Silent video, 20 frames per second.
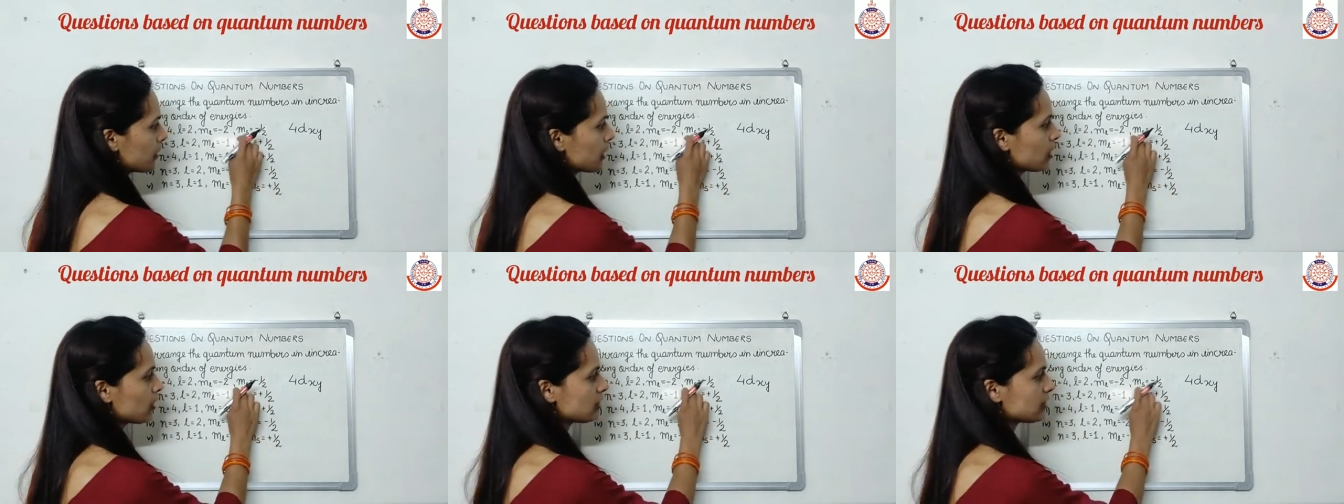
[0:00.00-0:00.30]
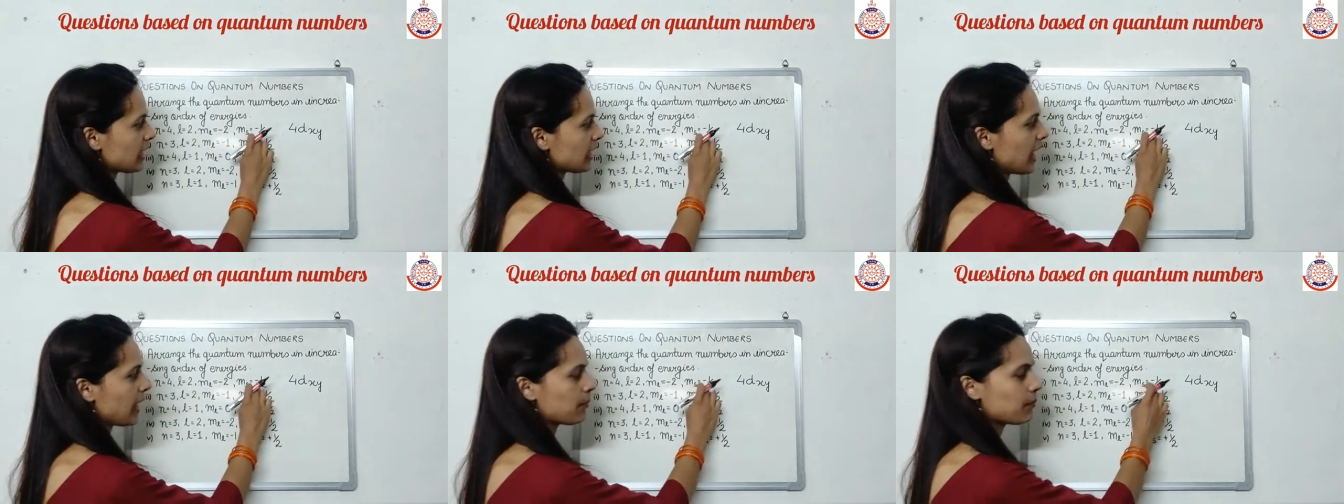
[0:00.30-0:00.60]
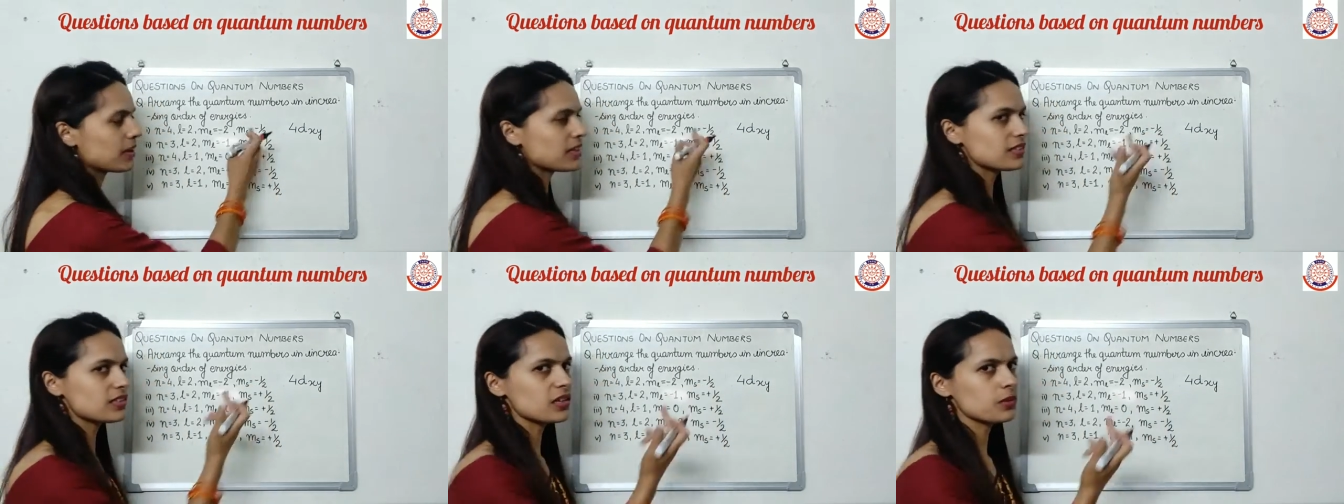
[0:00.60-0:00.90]
because
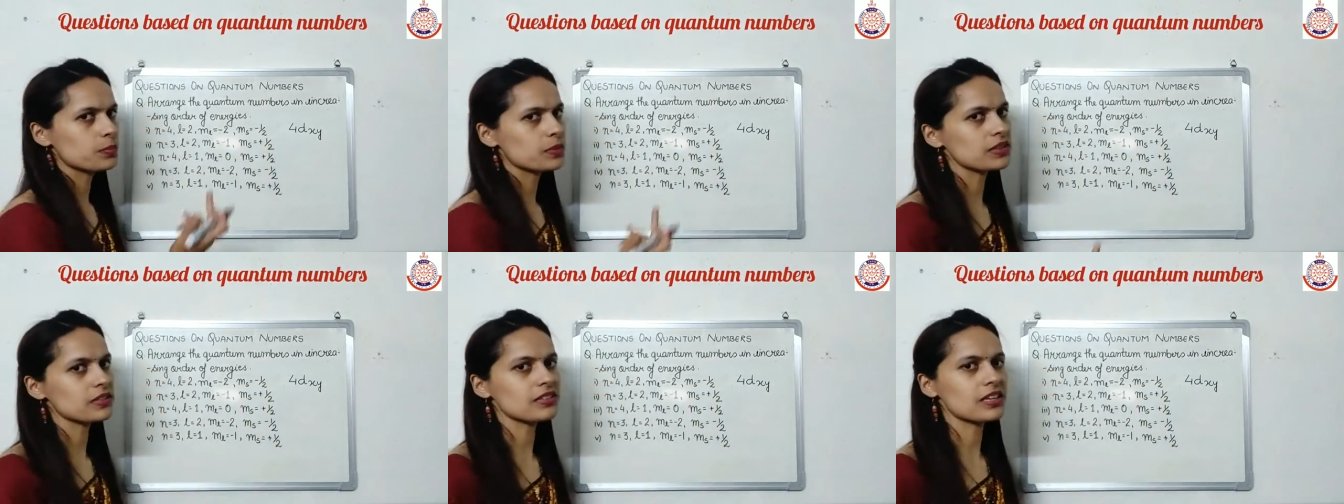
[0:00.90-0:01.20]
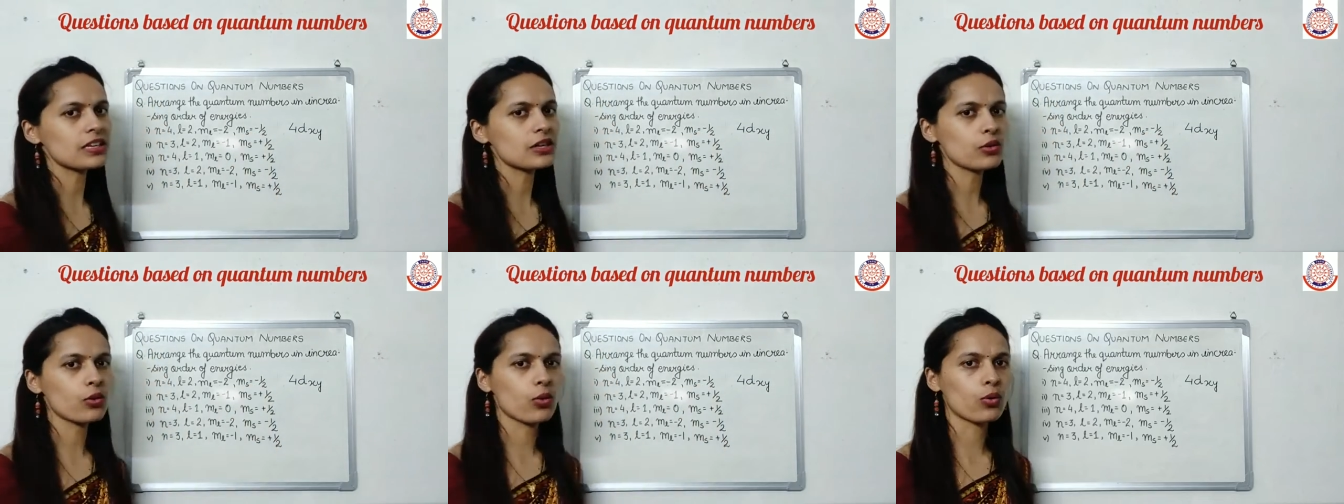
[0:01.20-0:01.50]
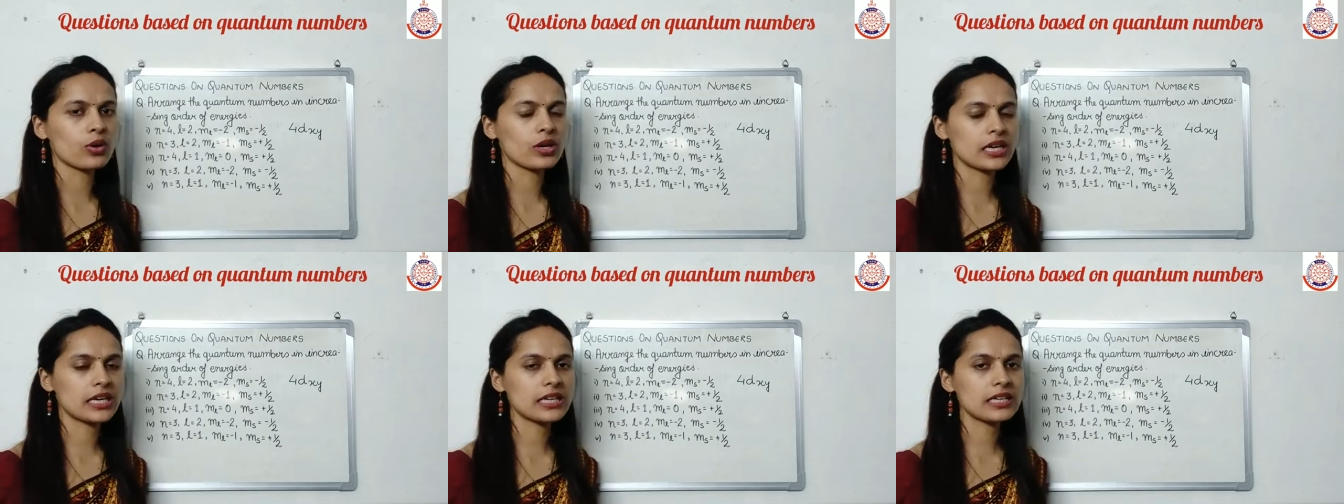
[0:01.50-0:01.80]
ms represent
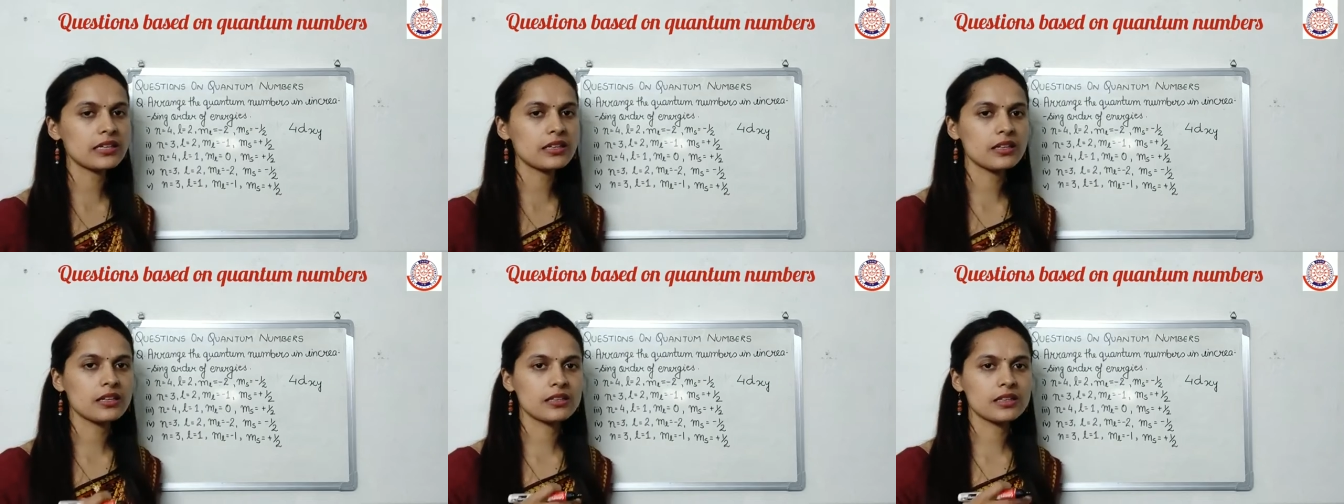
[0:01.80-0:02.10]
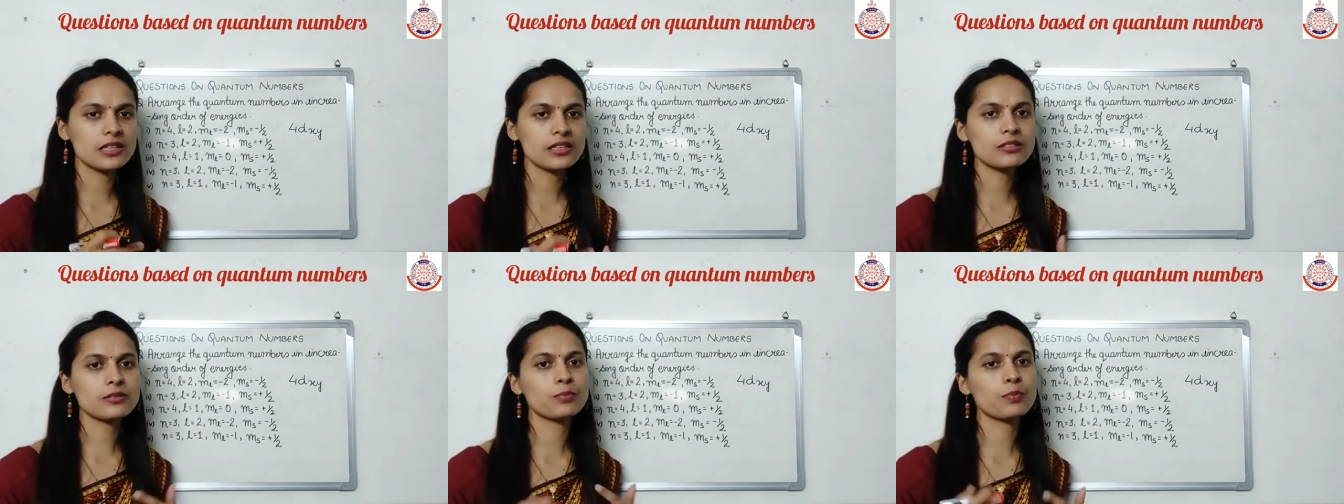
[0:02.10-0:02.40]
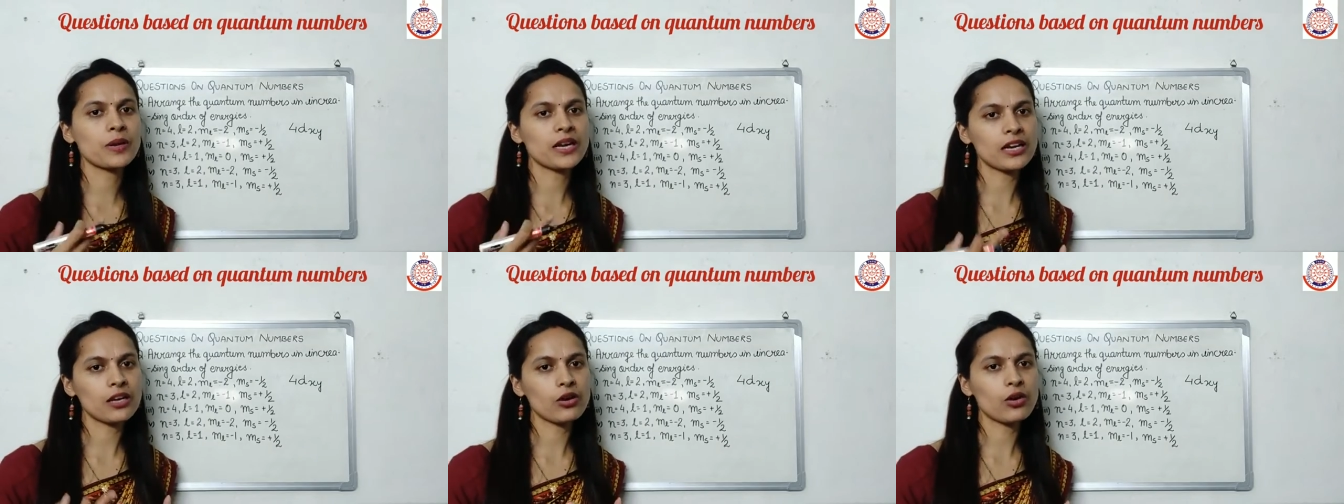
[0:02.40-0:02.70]
only the
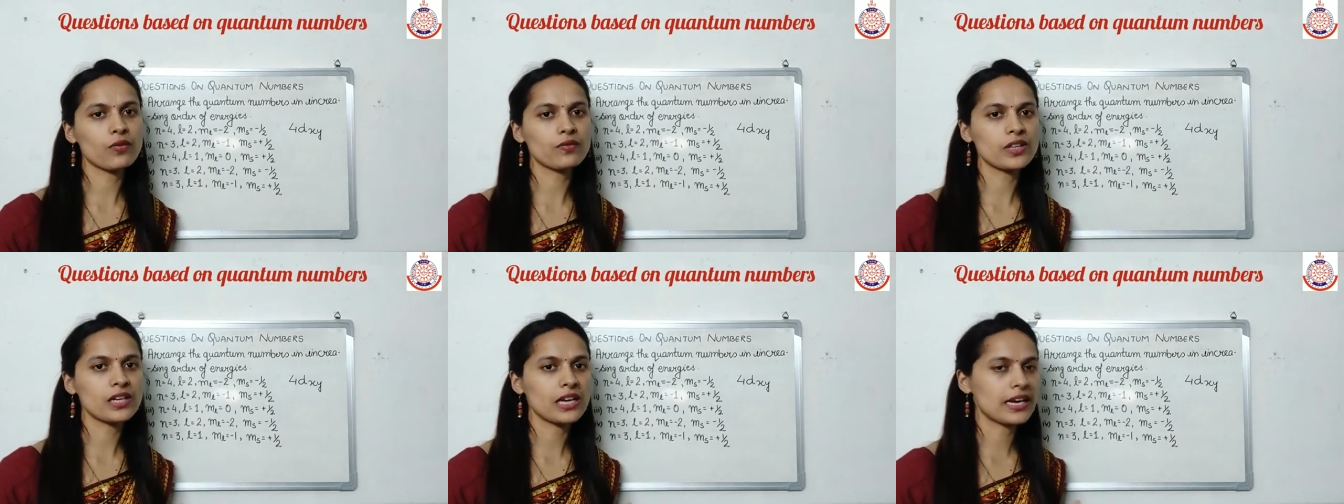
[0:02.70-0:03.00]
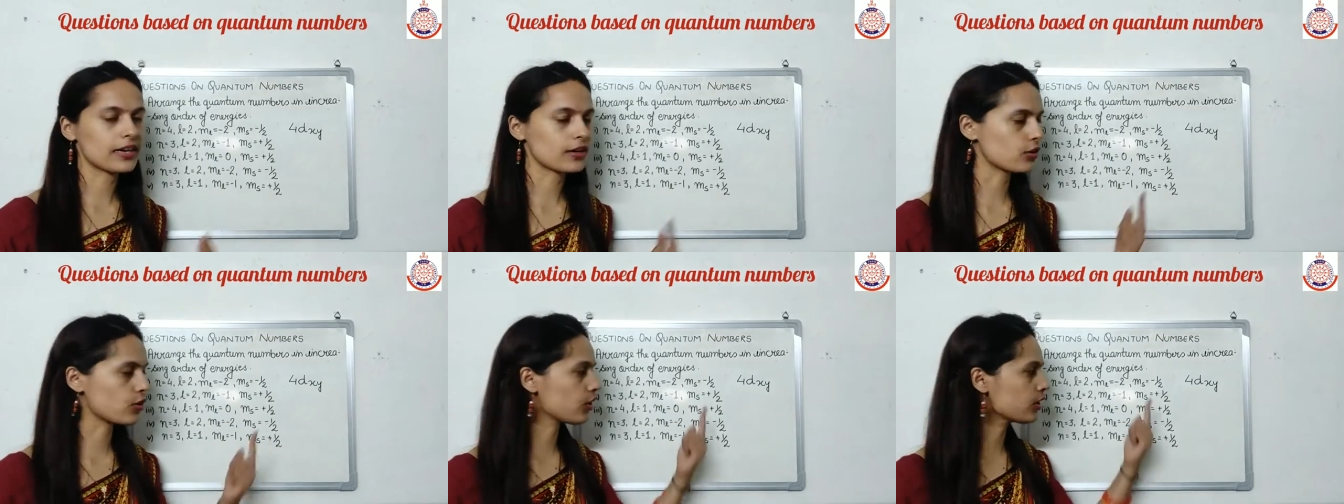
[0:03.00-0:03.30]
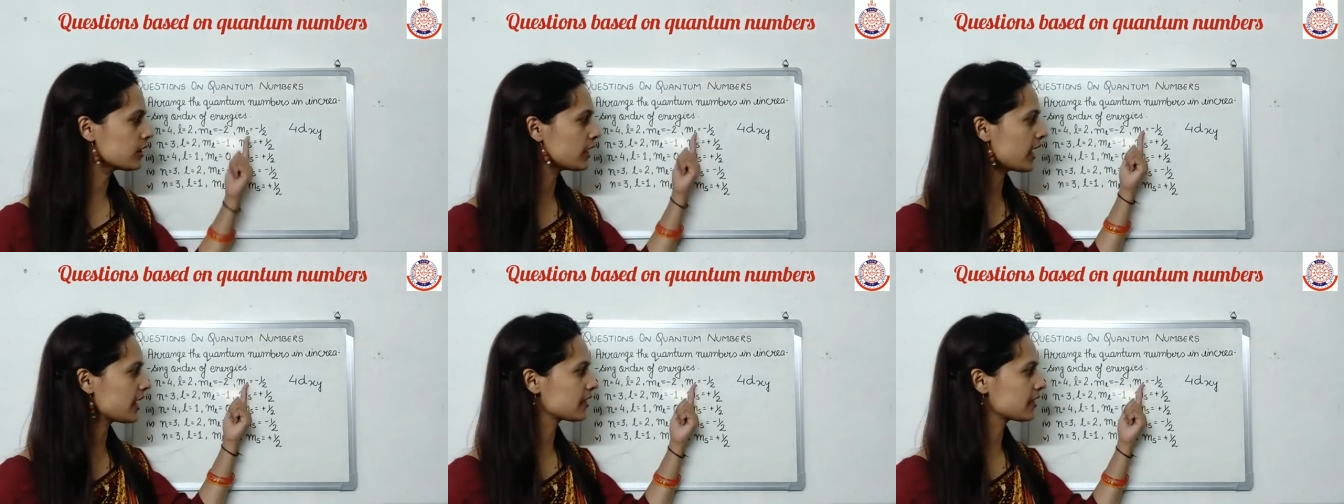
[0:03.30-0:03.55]
spinning of the electron,